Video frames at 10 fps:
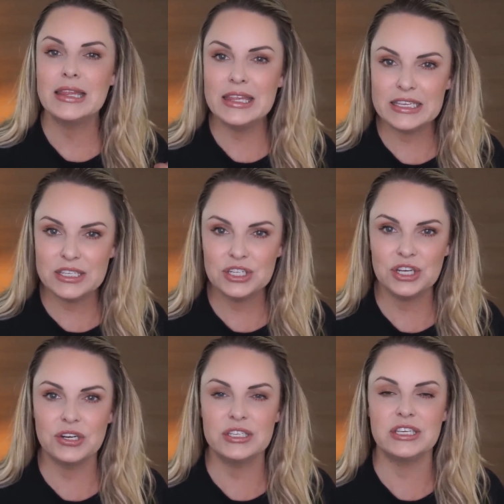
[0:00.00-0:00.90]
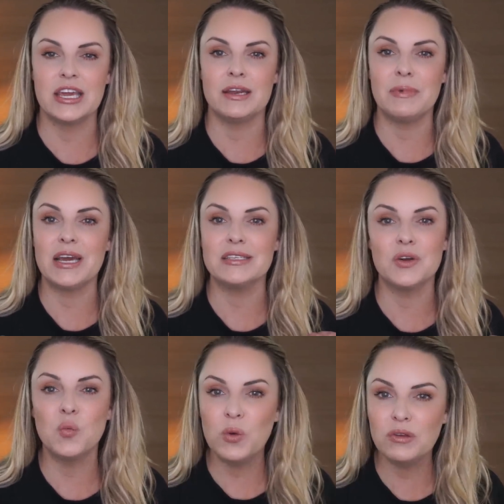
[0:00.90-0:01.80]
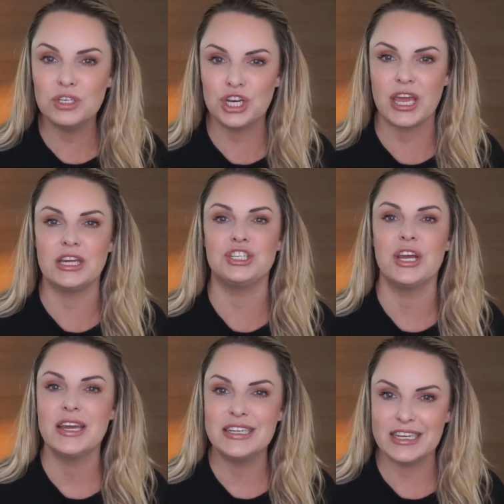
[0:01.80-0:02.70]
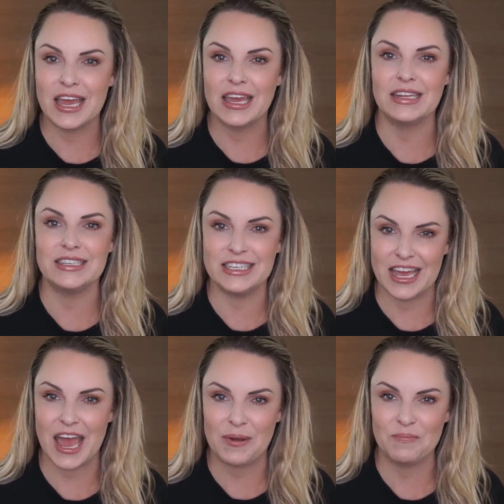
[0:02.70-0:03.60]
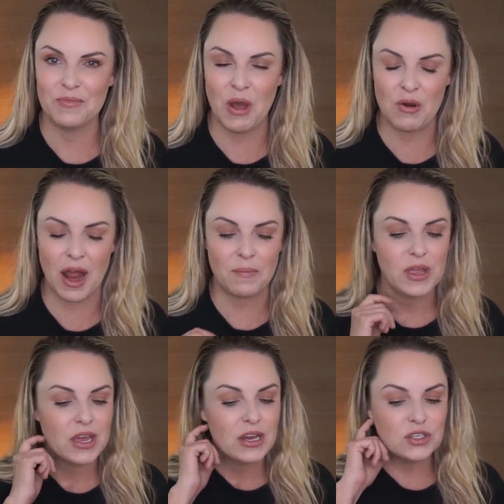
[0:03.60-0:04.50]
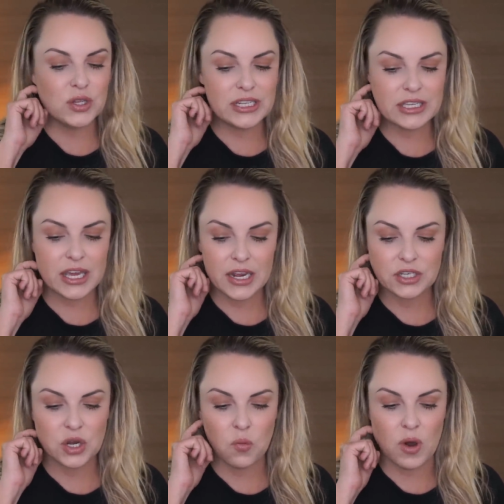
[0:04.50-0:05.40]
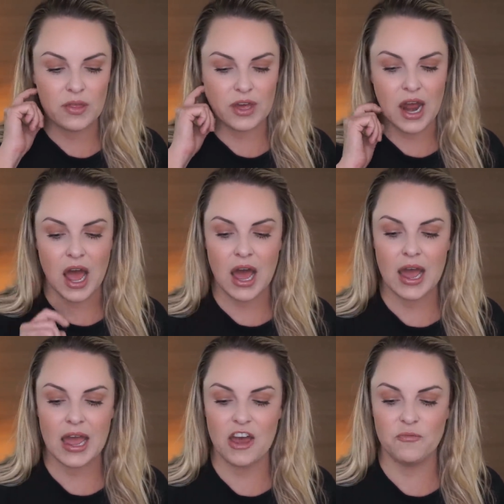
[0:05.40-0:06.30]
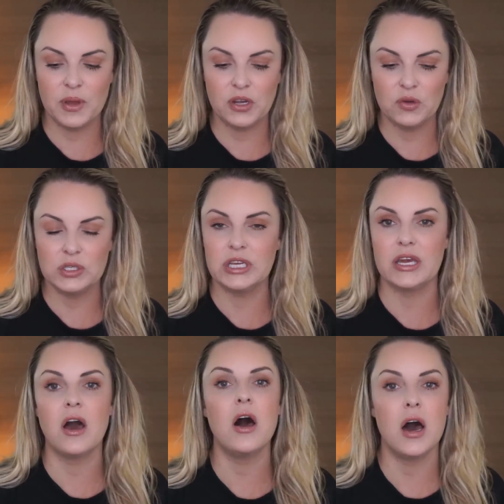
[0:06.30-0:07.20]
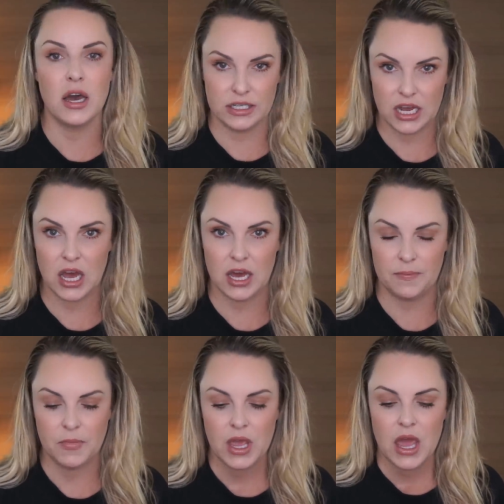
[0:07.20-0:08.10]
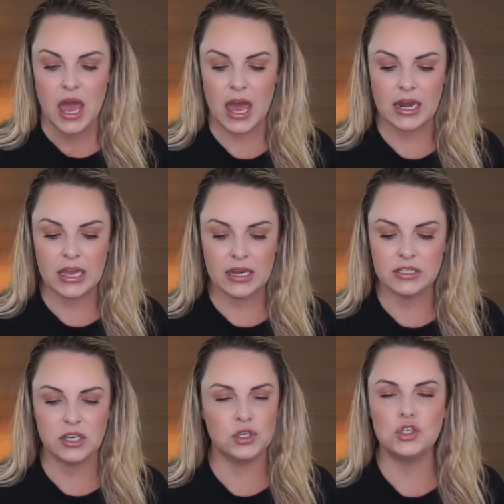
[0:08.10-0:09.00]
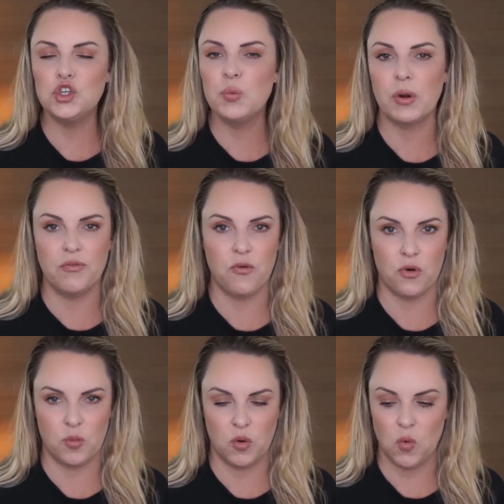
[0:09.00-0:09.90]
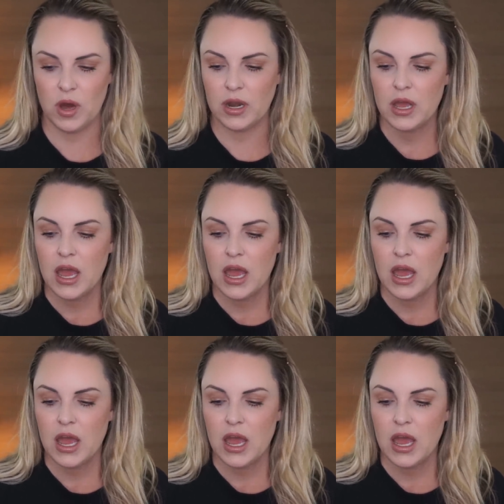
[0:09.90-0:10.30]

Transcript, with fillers: listen to your skin because it will change day to day. All right, so let's get into one that I have been using a ton and it is a super affordable one